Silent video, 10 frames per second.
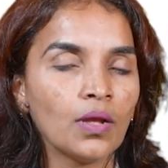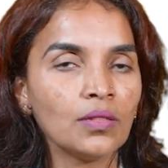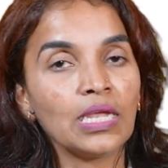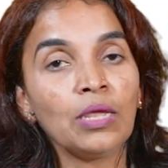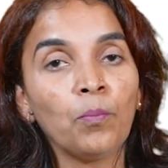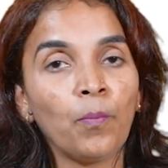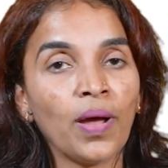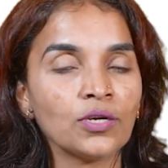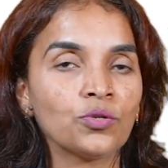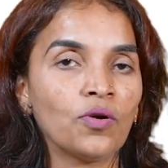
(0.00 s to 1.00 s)
the
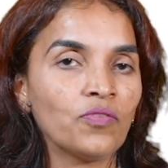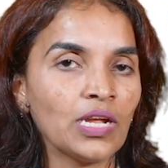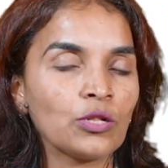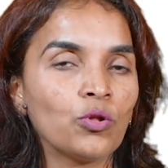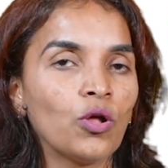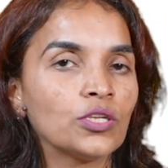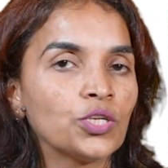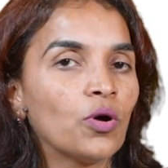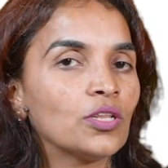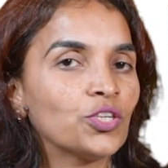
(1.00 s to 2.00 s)
impact of technology
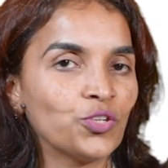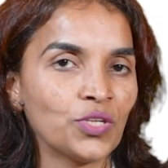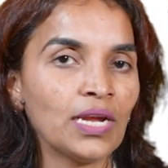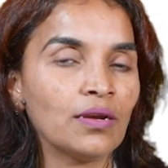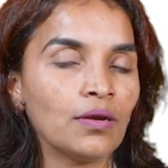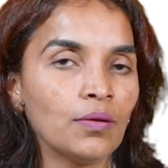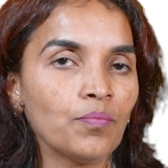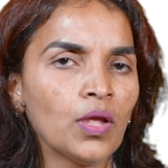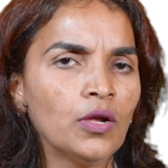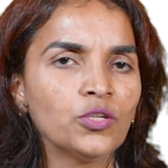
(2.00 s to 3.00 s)
on the society.
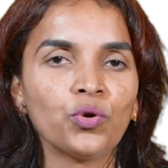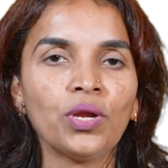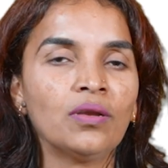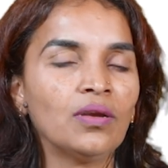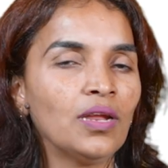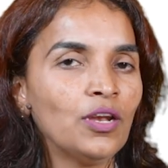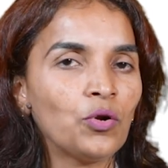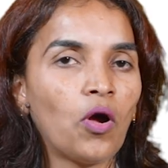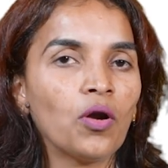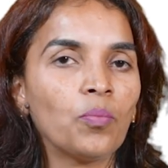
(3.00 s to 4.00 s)
So it need
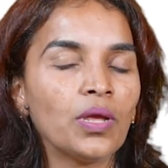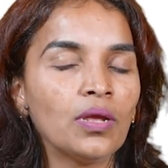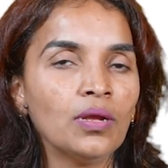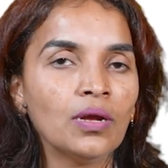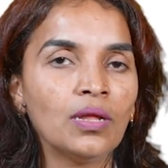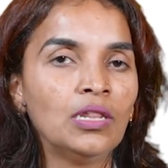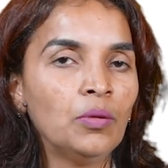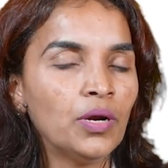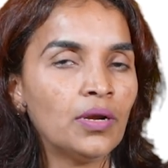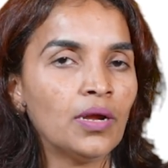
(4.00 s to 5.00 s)
not be
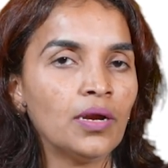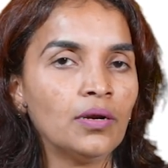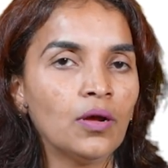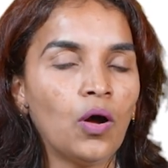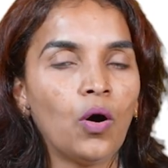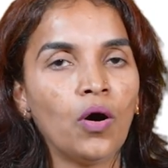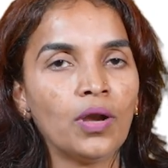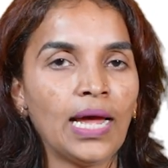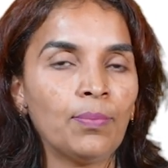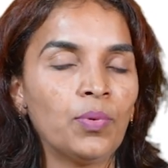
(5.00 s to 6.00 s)
limited or
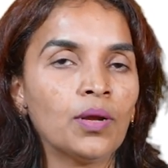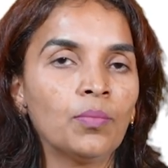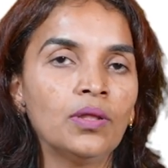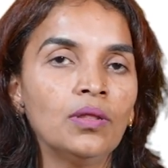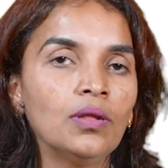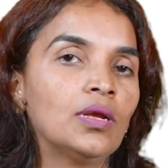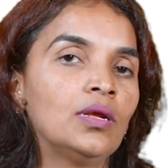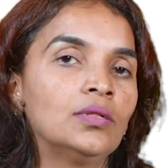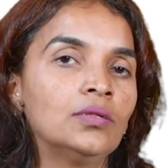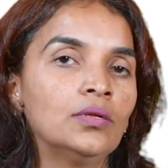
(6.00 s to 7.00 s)
applicable
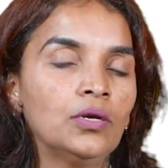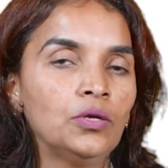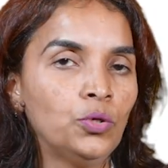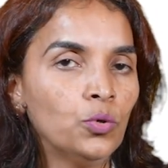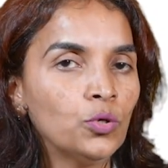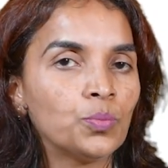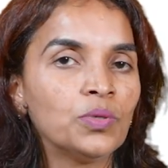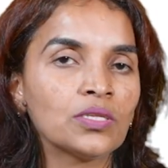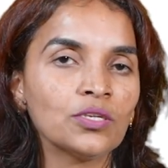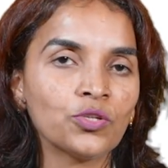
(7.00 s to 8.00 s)
in huge
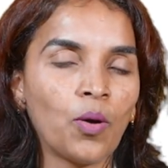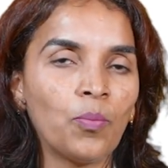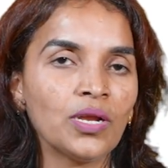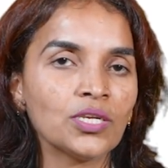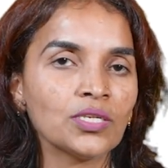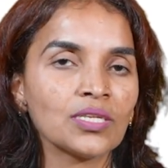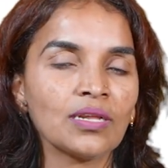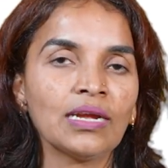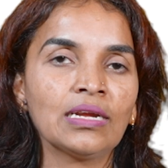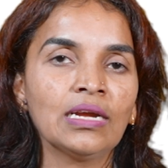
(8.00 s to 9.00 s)
business operations
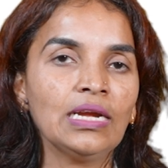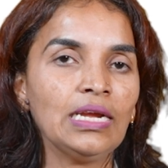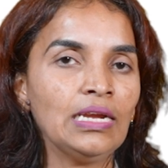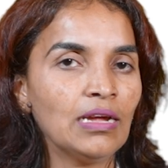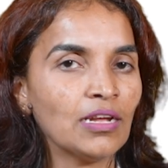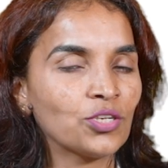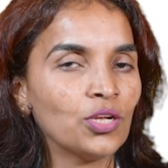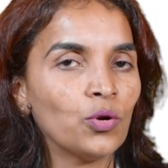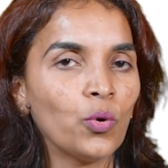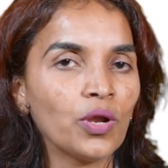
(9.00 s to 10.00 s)
like
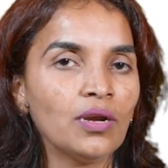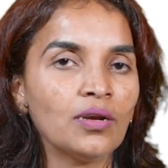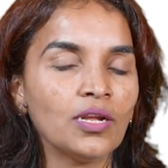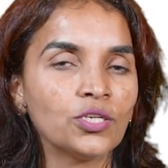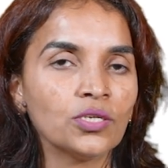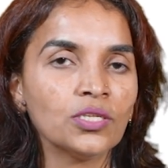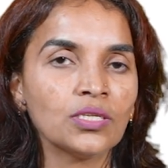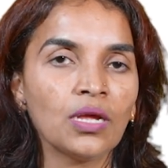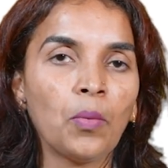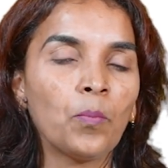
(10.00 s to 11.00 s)
industrial orientations,
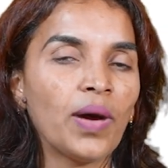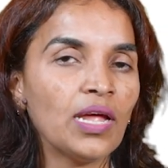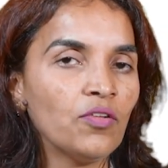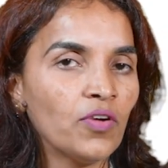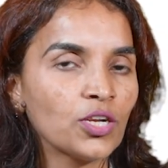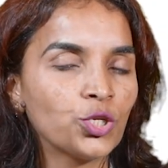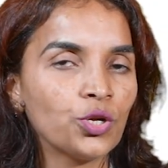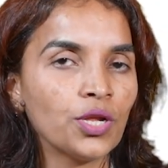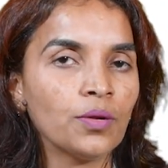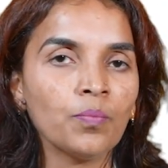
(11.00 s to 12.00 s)

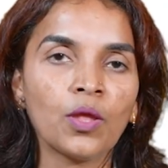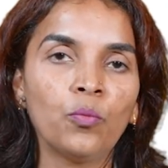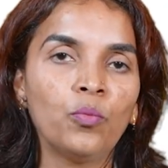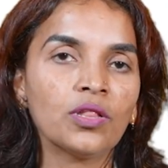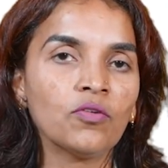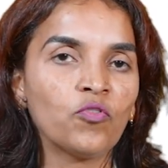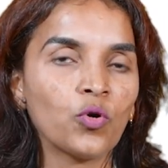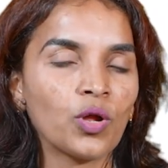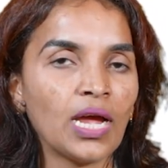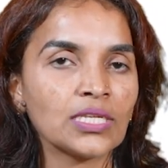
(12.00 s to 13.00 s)
manufacturing, weather
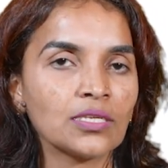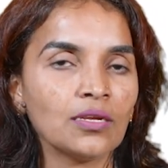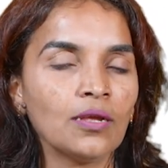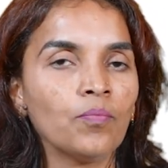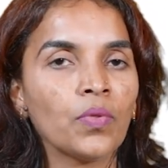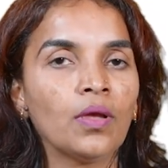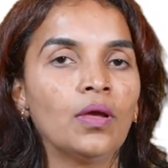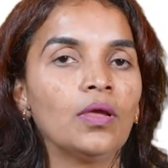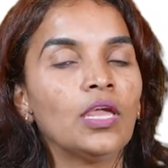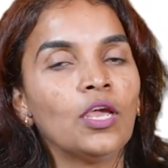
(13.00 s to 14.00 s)
forecasting,
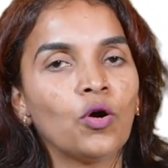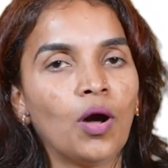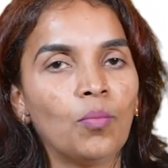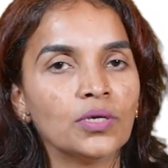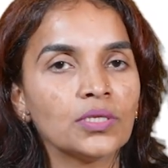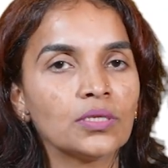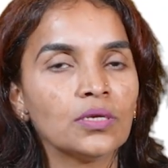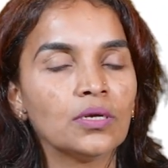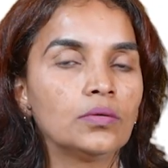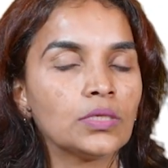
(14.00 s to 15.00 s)
e-commerce.
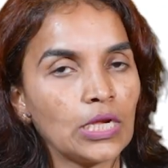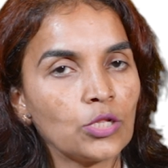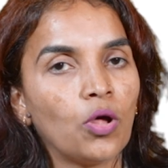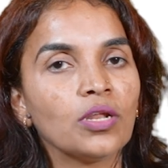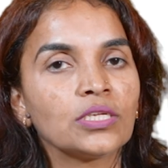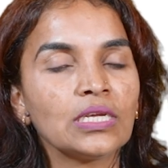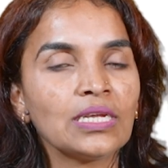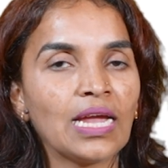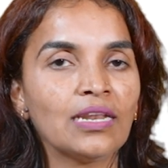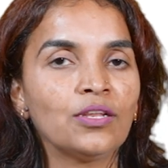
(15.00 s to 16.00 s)
Technology
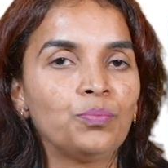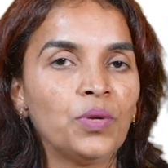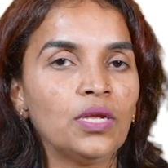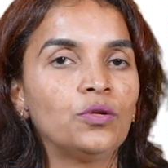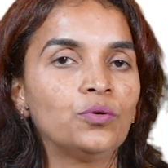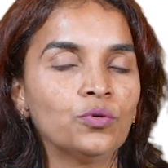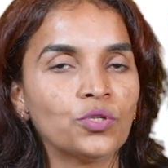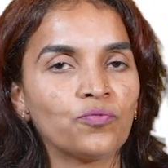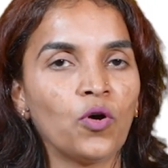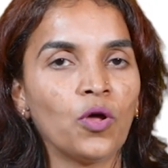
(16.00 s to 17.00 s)
can be
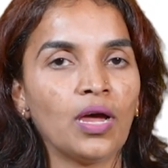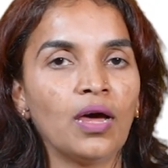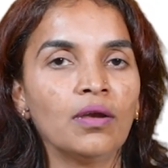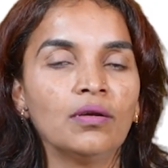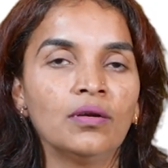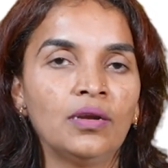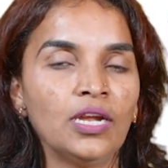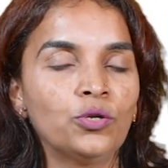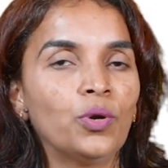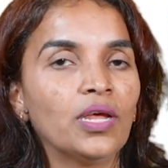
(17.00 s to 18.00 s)
used for our
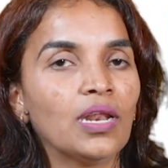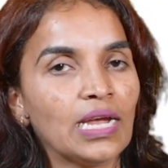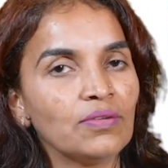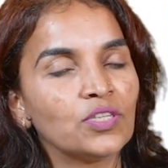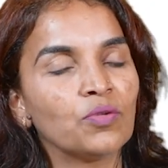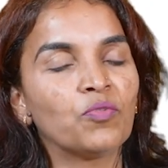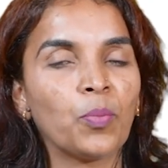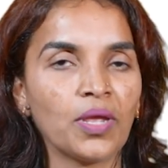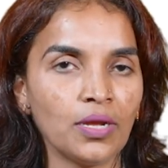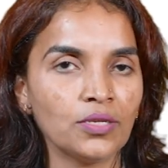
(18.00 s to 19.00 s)
day-to-day life
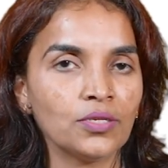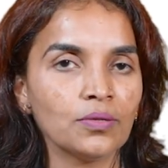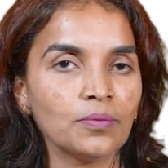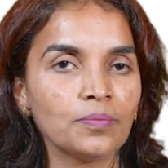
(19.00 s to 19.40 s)
simplification.